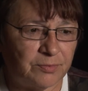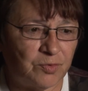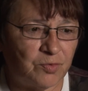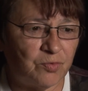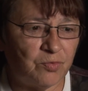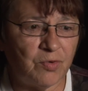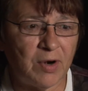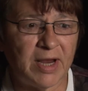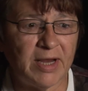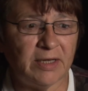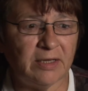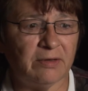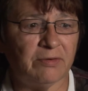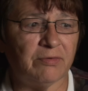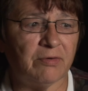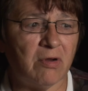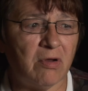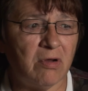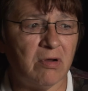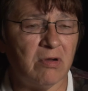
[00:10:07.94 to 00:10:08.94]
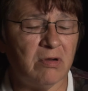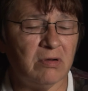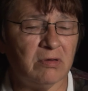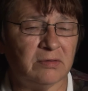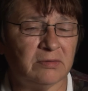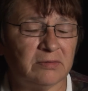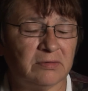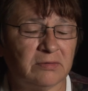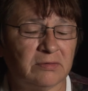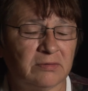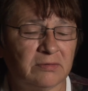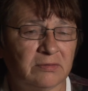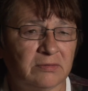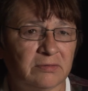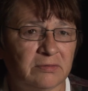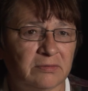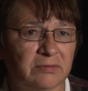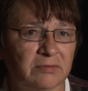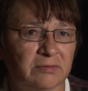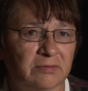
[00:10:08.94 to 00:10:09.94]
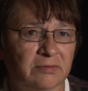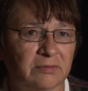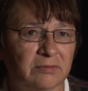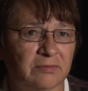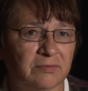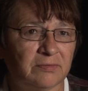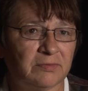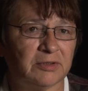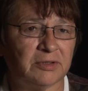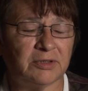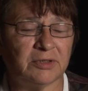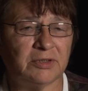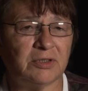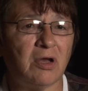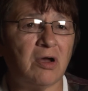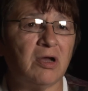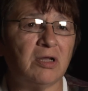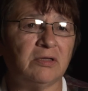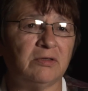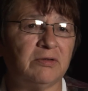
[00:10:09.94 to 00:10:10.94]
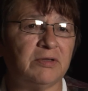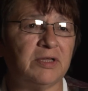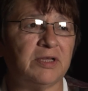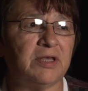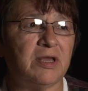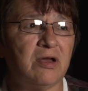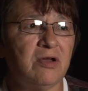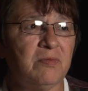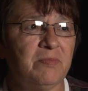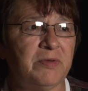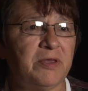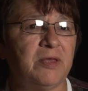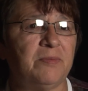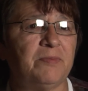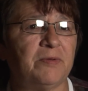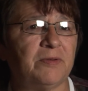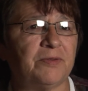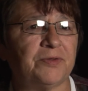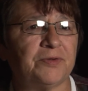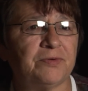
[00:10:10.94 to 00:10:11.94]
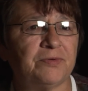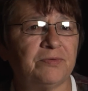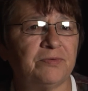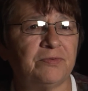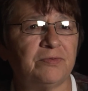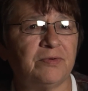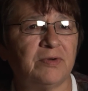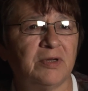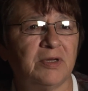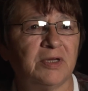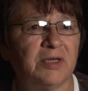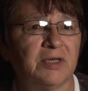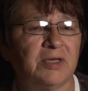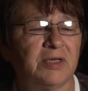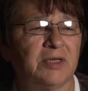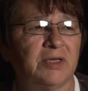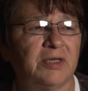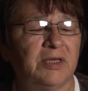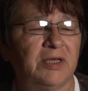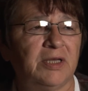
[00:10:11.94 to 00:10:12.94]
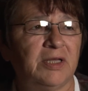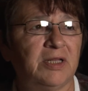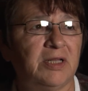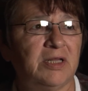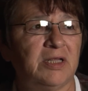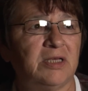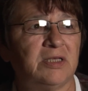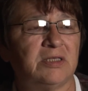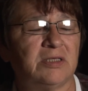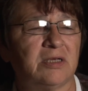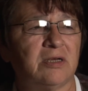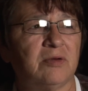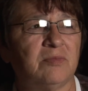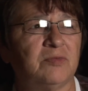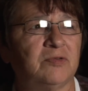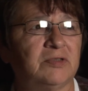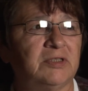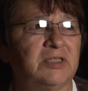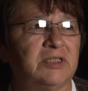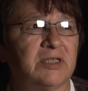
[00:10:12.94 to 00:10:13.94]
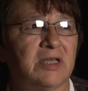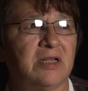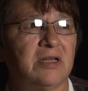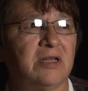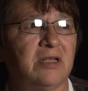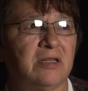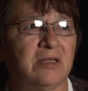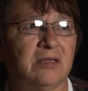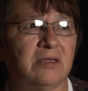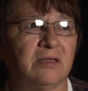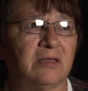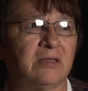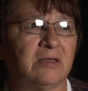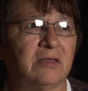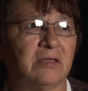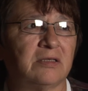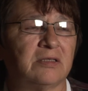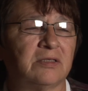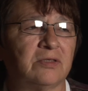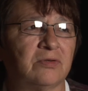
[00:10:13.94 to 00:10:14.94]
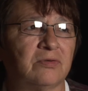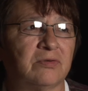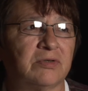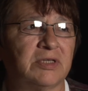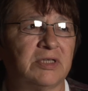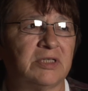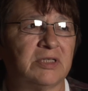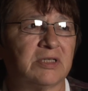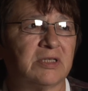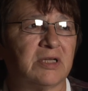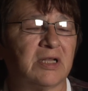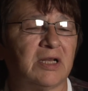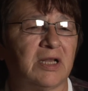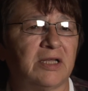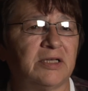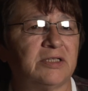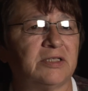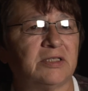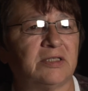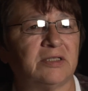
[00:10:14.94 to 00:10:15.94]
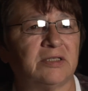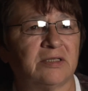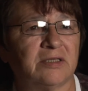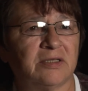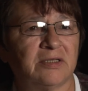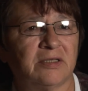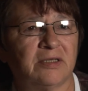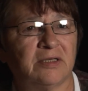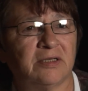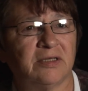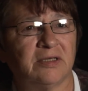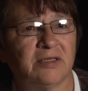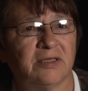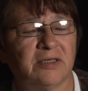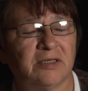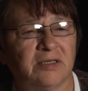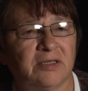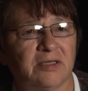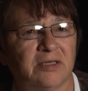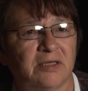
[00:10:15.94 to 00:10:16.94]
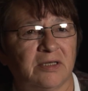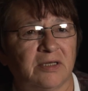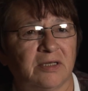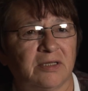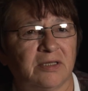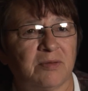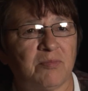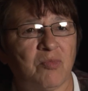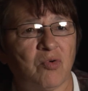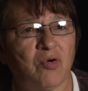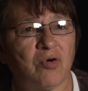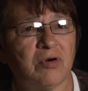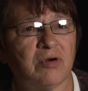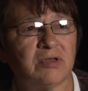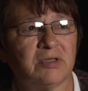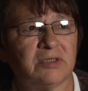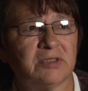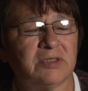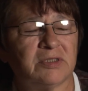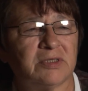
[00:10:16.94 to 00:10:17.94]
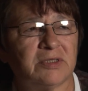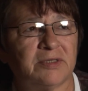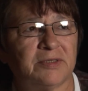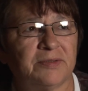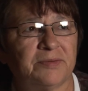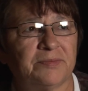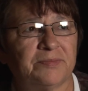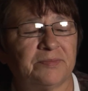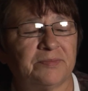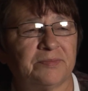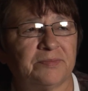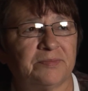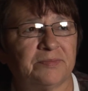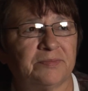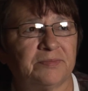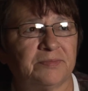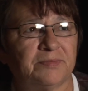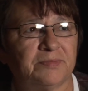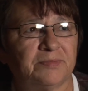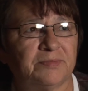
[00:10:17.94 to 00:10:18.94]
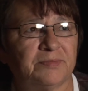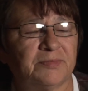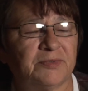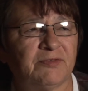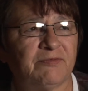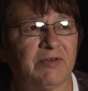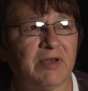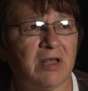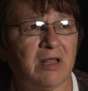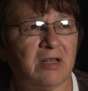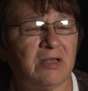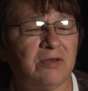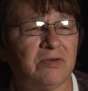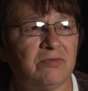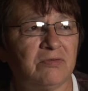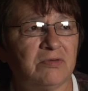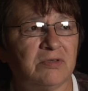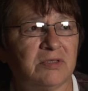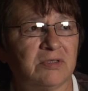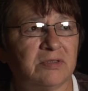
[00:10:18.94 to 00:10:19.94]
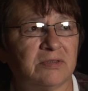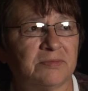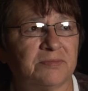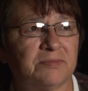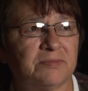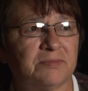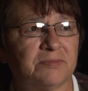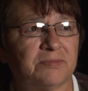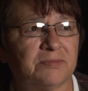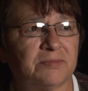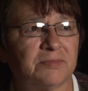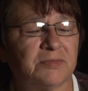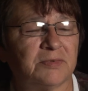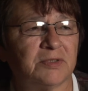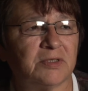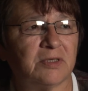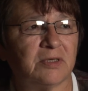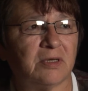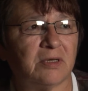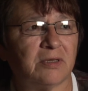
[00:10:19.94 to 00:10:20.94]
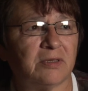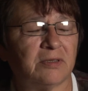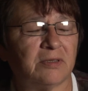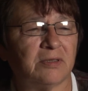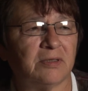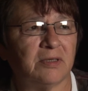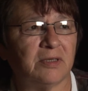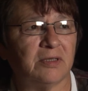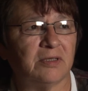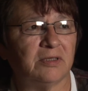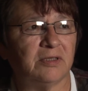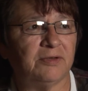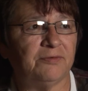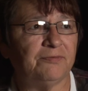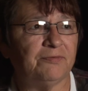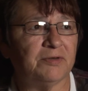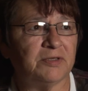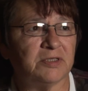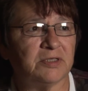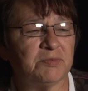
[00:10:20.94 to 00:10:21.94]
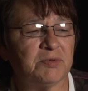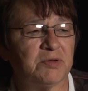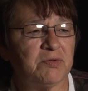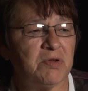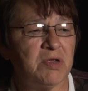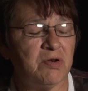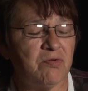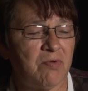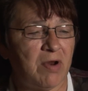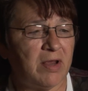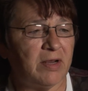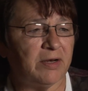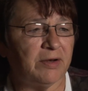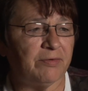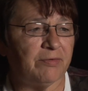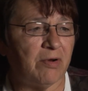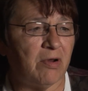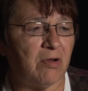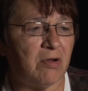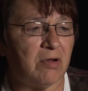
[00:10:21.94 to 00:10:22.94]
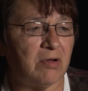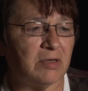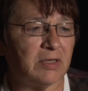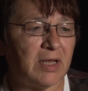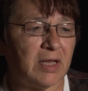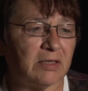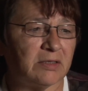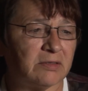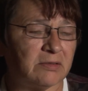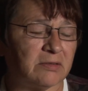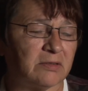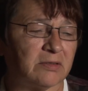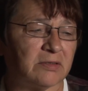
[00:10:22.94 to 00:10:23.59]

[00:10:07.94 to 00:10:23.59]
right and wrong were taught to the young people through in these ceremonies and in the stories and the legends. The morals, the values, the difference between right and wrong that